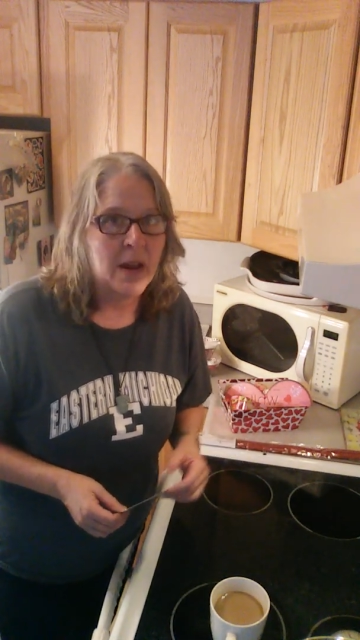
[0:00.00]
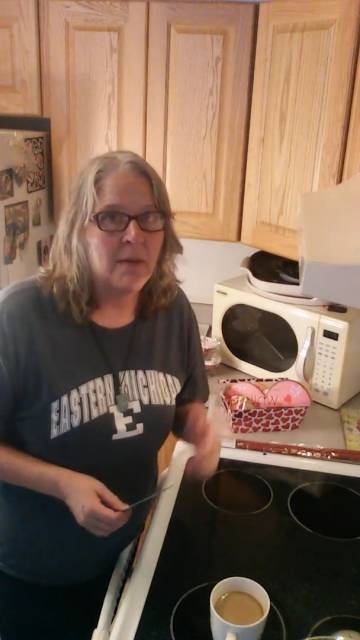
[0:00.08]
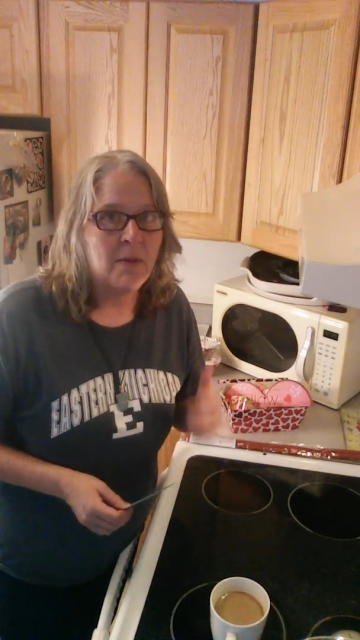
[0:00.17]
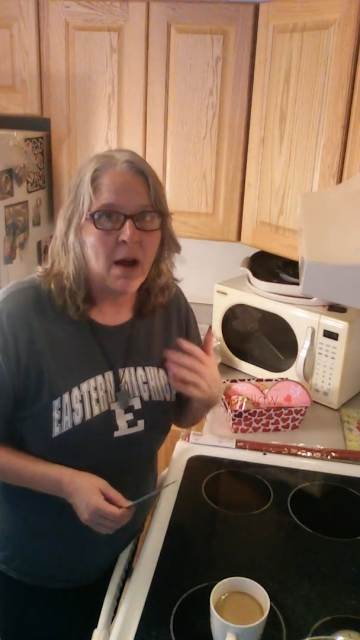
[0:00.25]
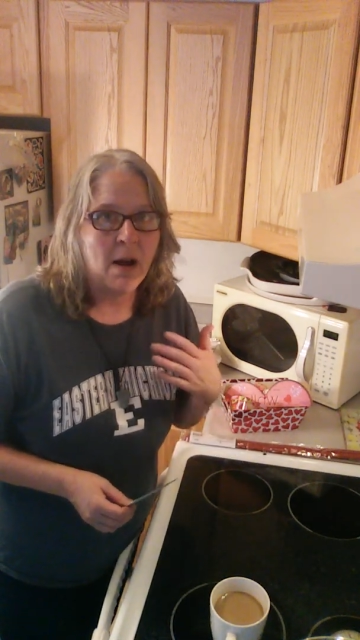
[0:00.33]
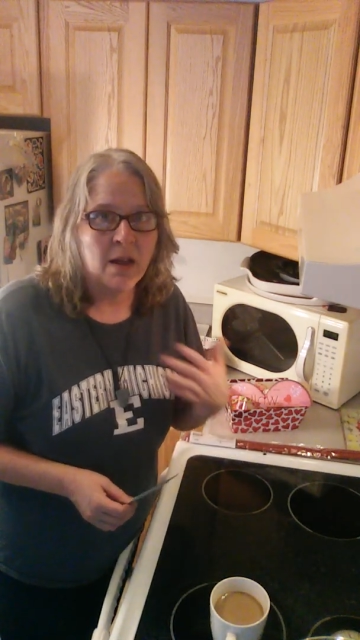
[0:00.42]
We
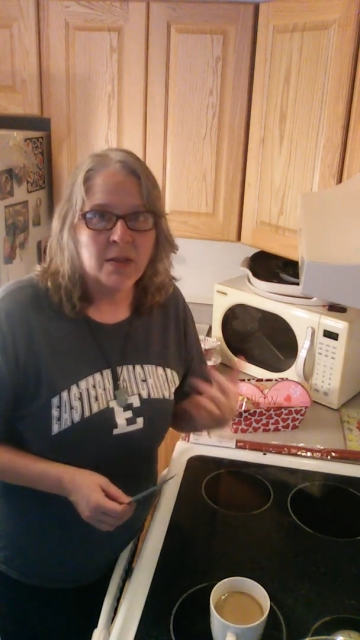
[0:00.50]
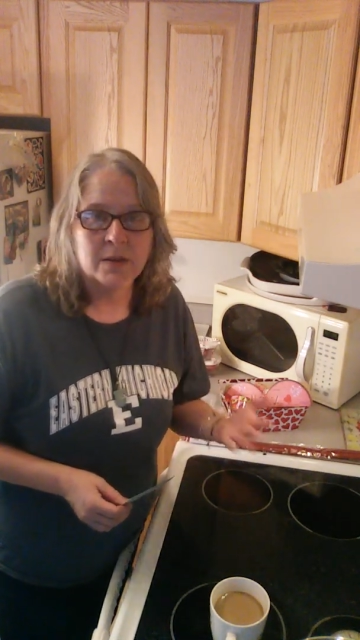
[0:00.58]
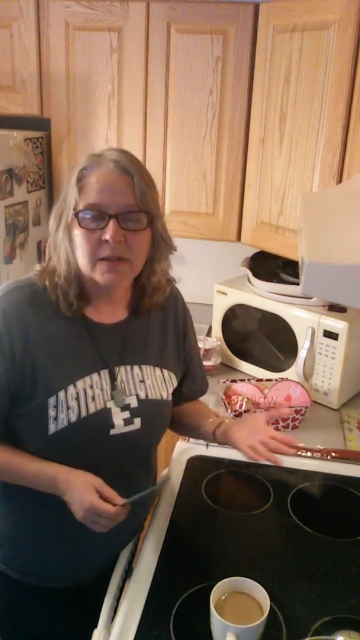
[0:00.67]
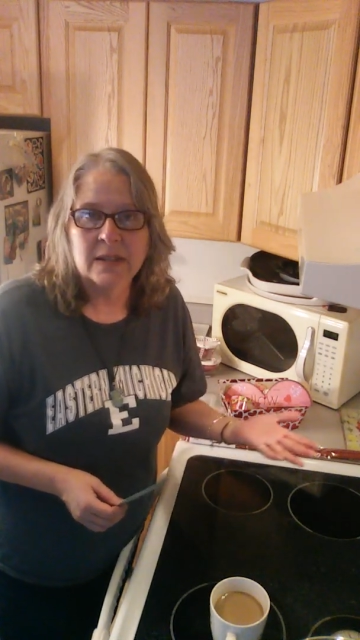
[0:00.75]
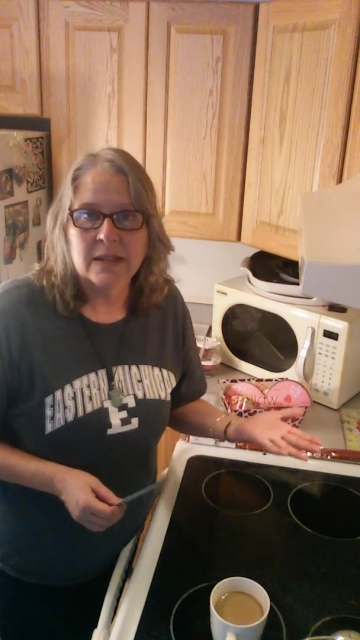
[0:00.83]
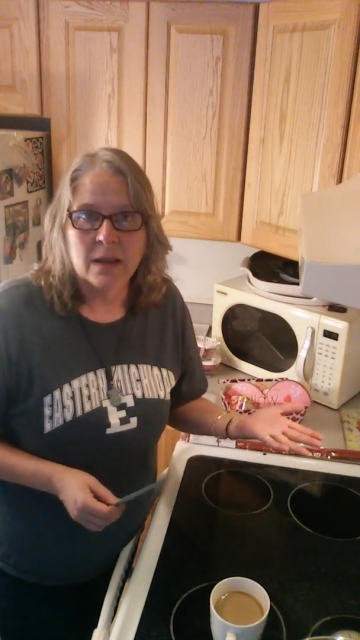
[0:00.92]
have all
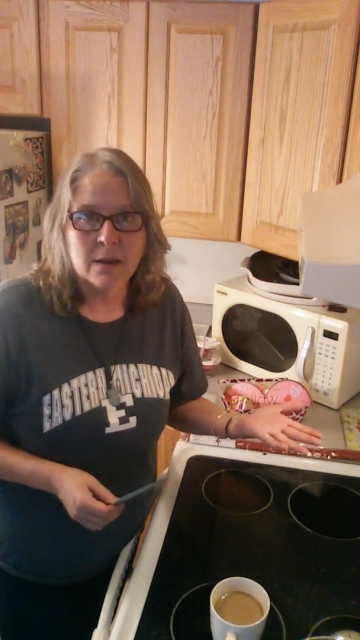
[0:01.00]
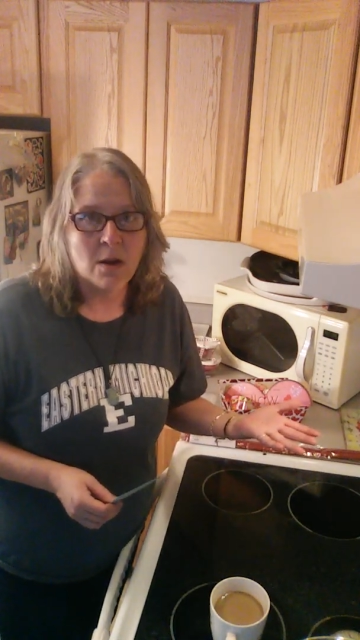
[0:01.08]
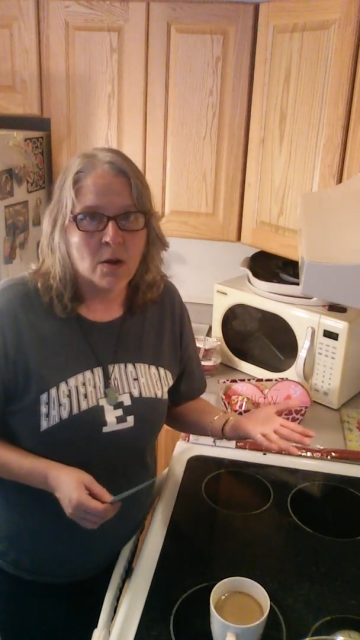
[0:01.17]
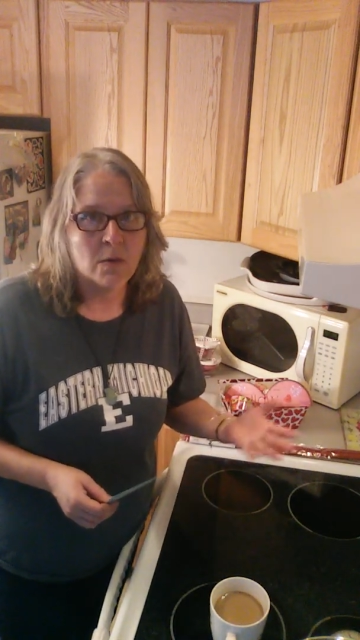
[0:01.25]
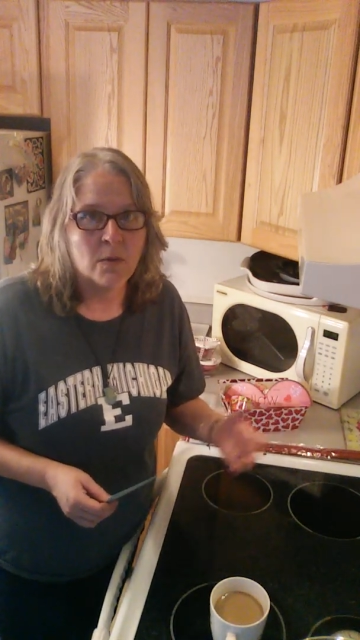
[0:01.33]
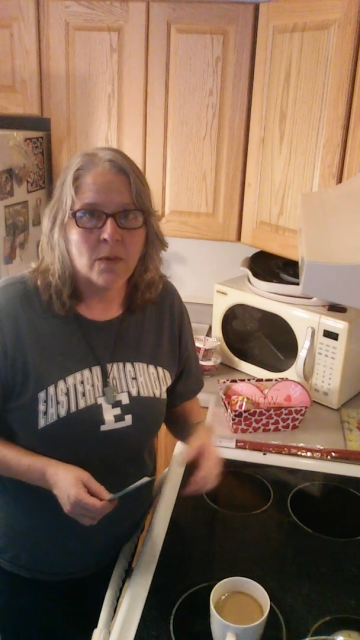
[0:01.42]
those
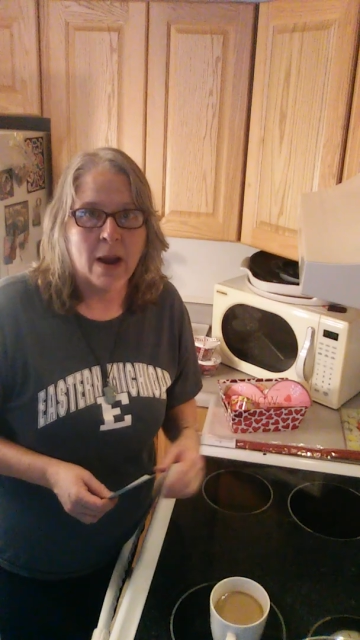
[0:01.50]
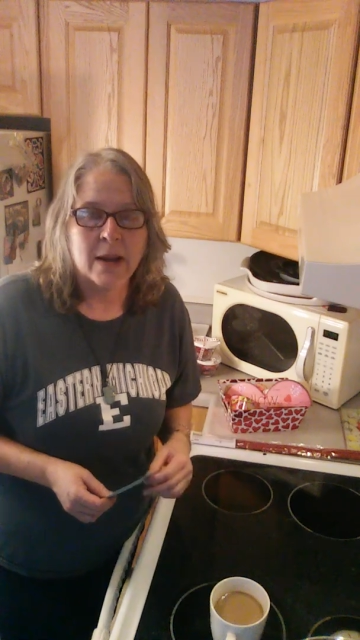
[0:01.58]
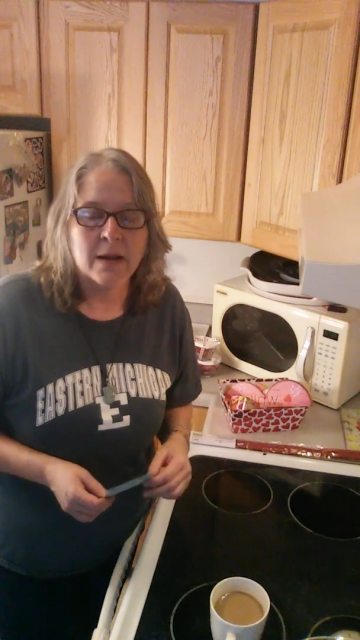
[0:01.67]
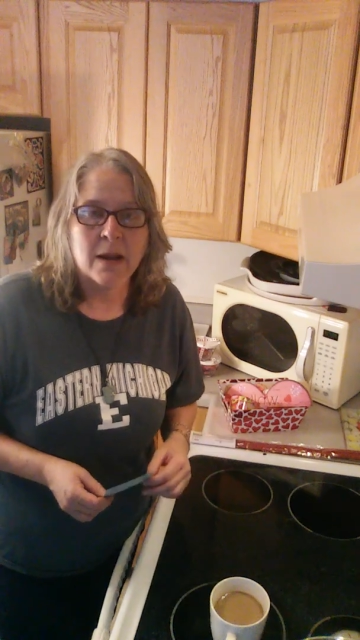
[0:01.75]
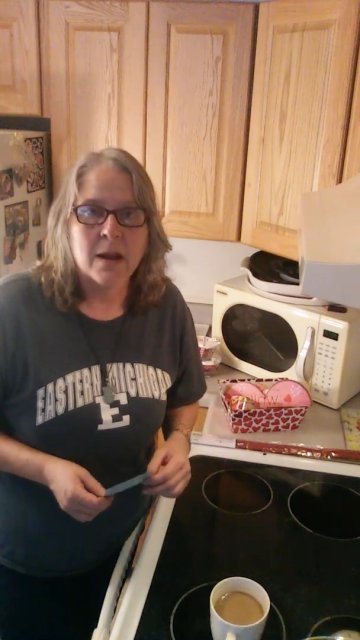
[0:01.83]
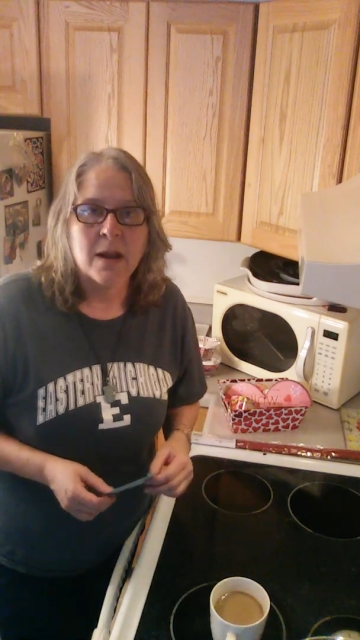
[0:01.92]
silicone
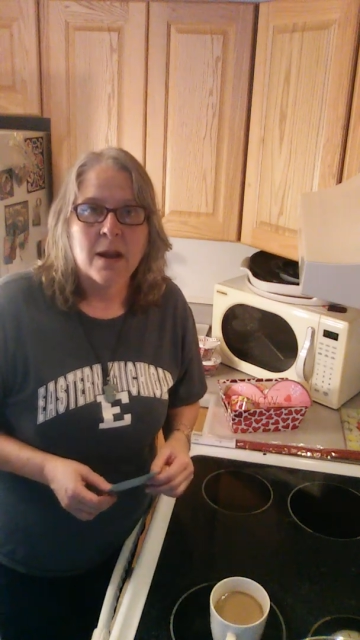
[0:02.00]
red